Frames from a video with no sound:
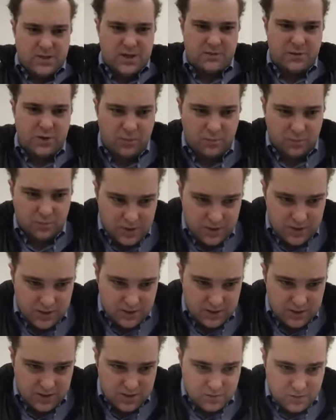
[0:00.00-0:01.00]
After completing
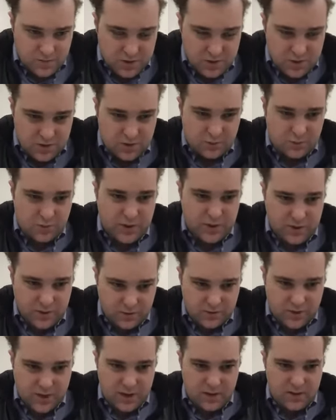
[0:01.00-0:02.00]
this, measure your breathing
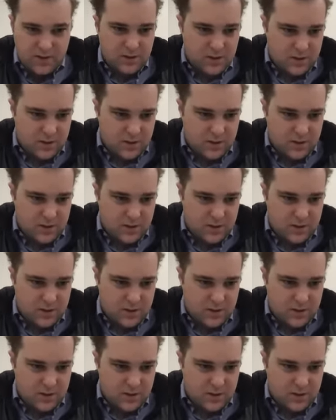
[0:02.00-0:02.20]
rate.